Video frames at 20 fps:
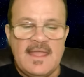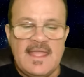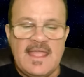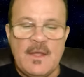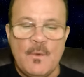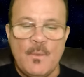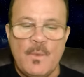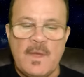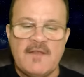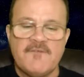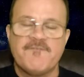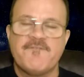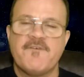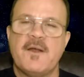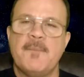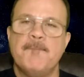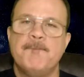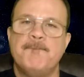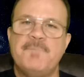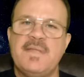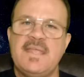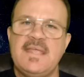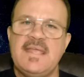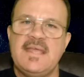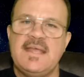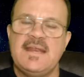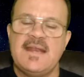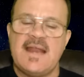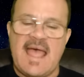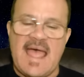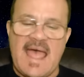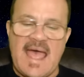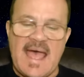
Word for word: It went from being